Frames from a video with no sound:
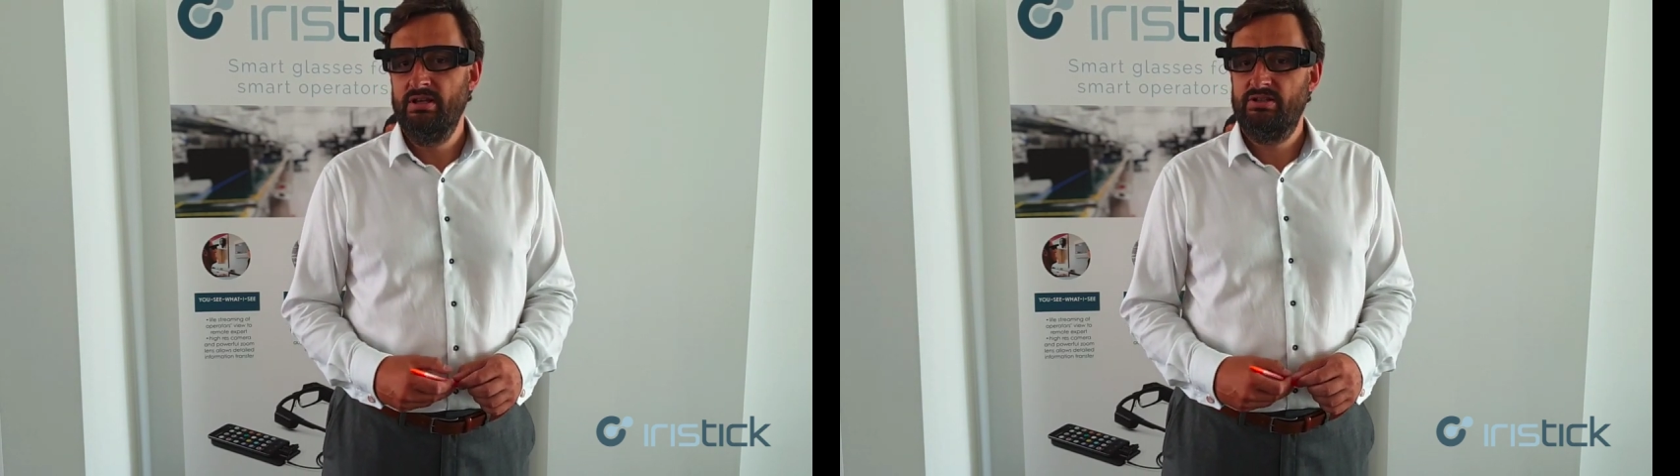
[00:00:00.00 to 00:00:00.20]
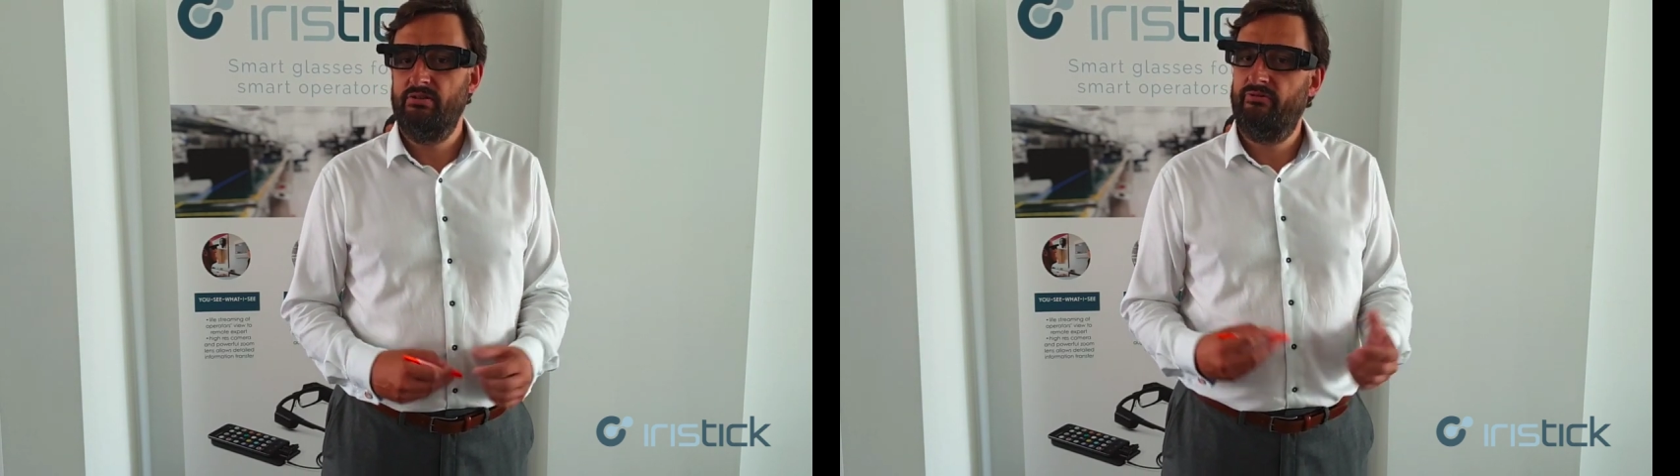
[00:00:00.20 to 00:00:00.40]

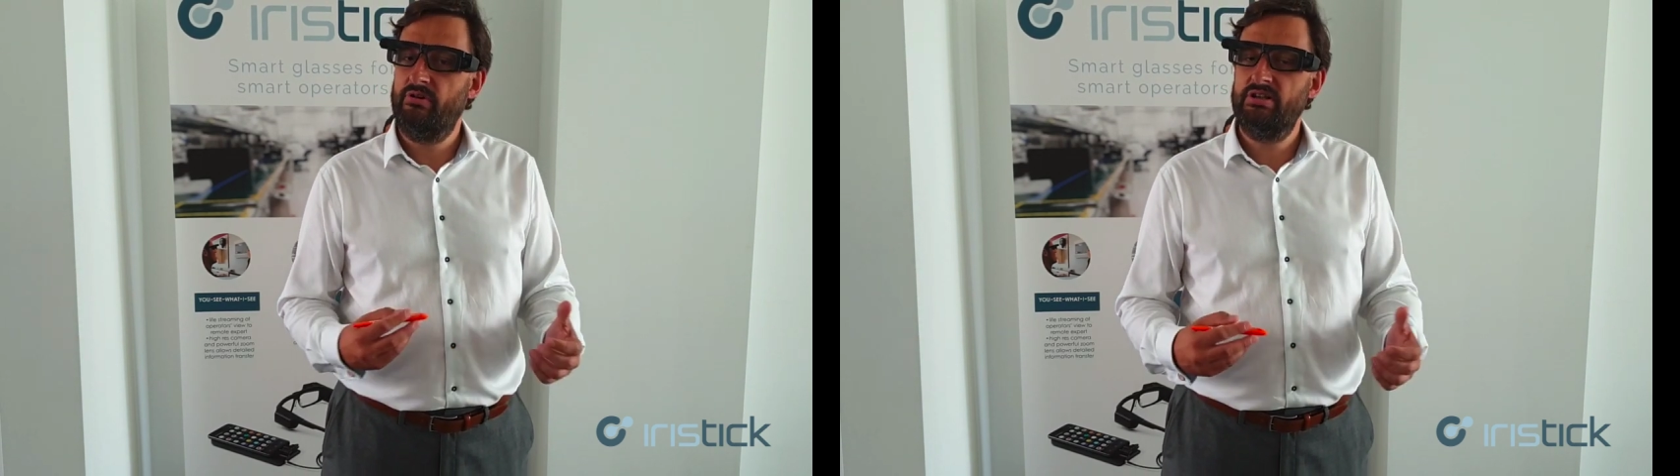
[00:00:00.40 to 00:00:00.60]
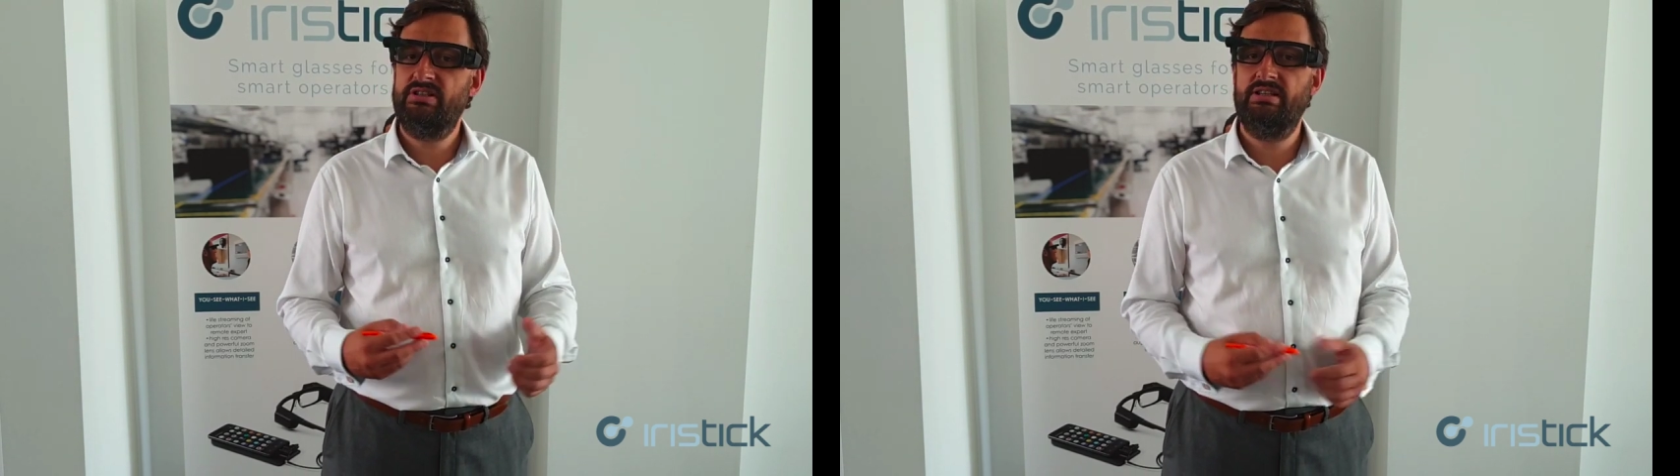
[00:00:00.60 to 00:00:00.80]
So for
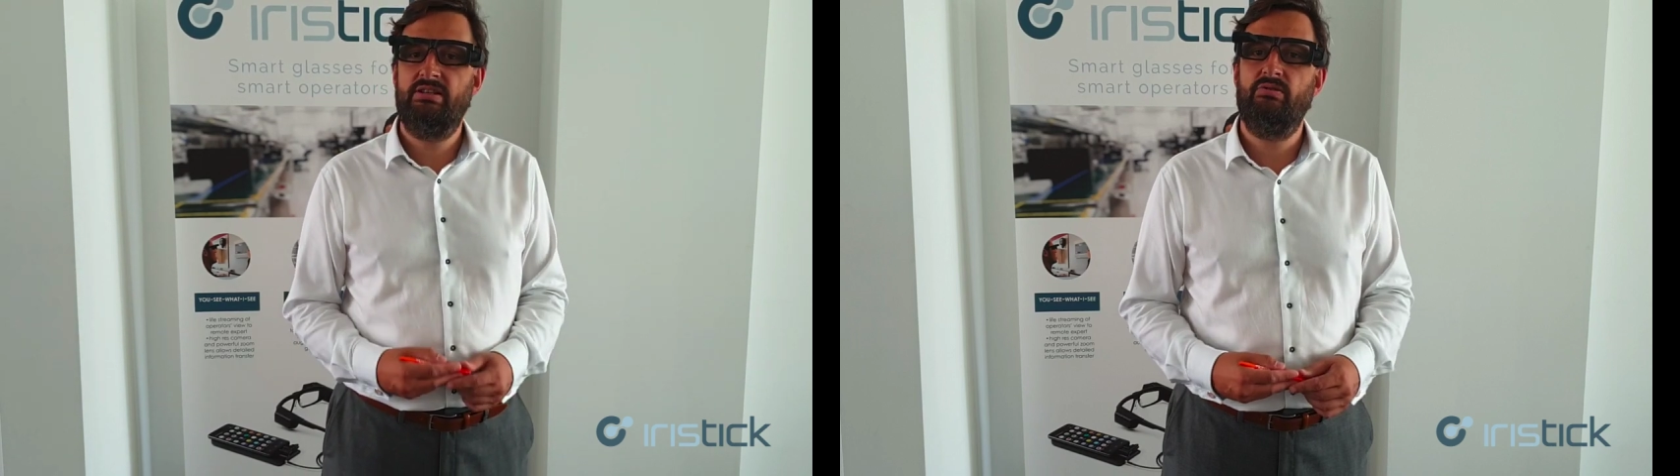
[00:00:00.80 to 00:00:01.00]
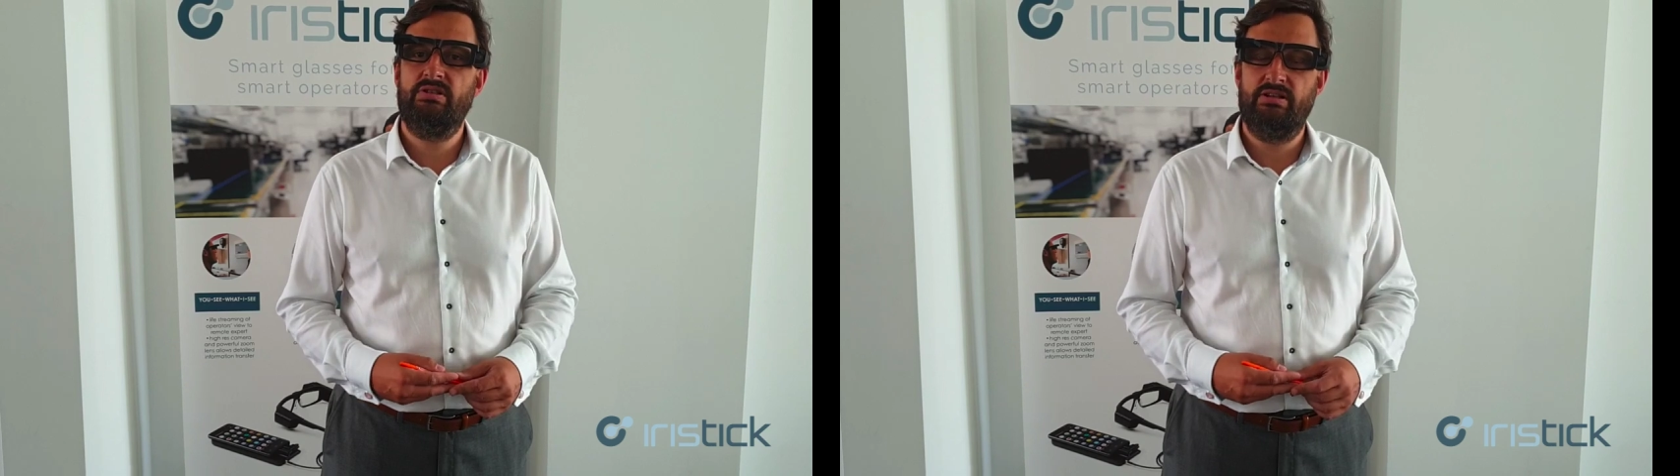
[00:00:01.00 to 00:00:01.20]
us,
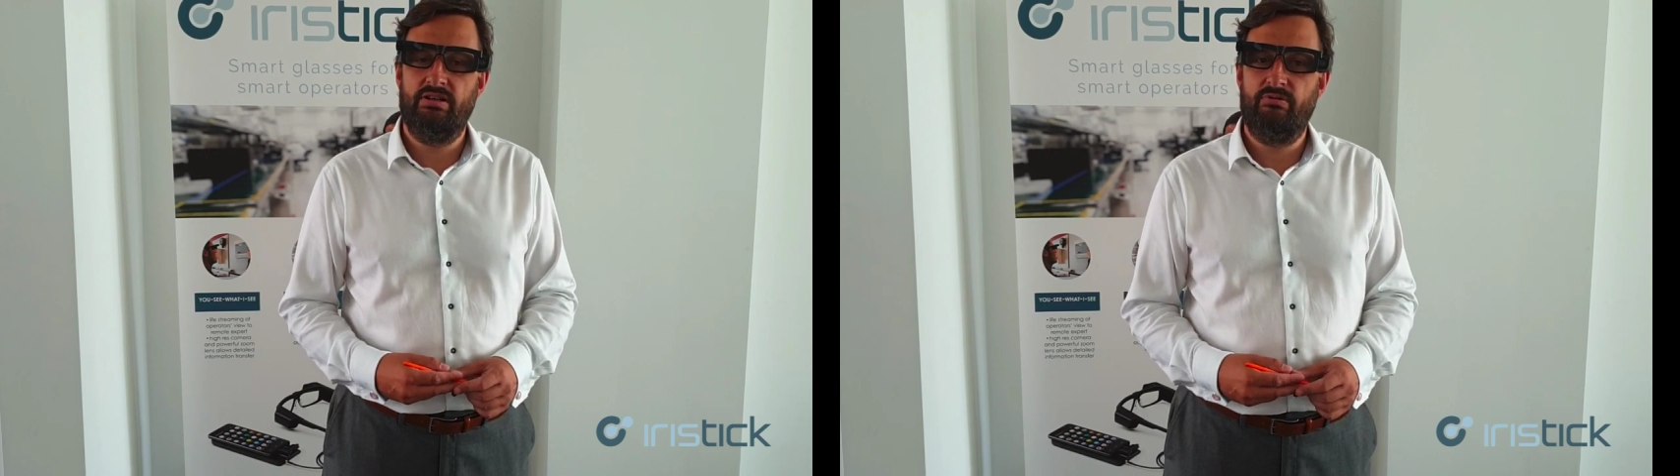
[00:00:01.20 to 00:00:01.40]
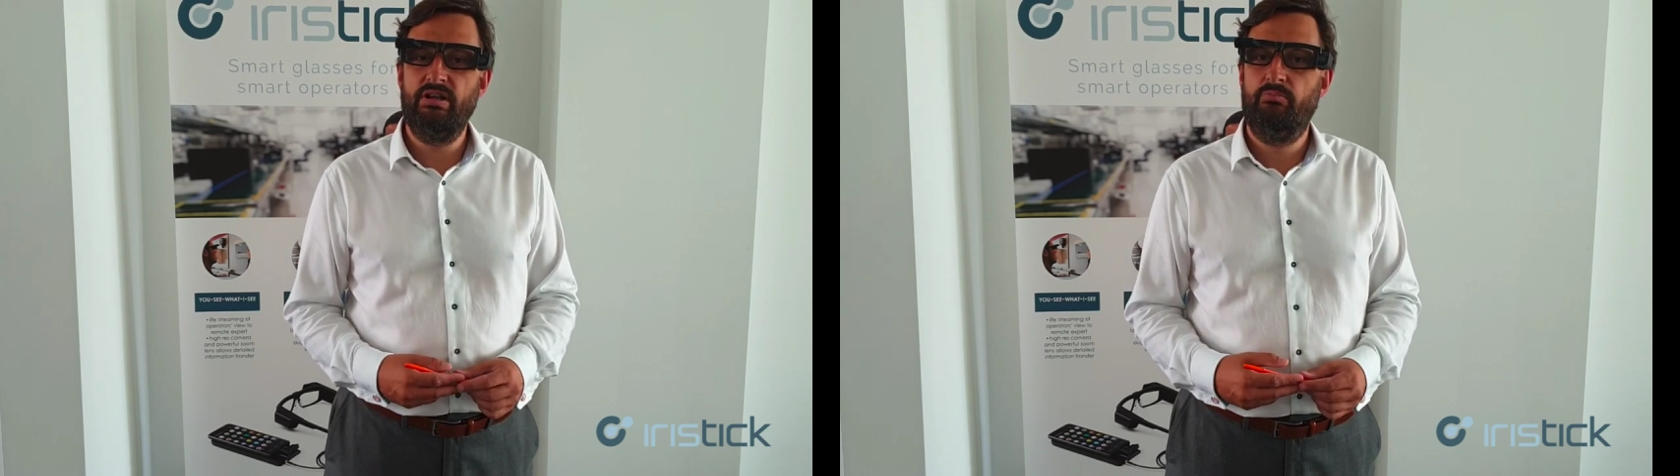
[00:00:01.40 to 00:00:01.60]
it was a real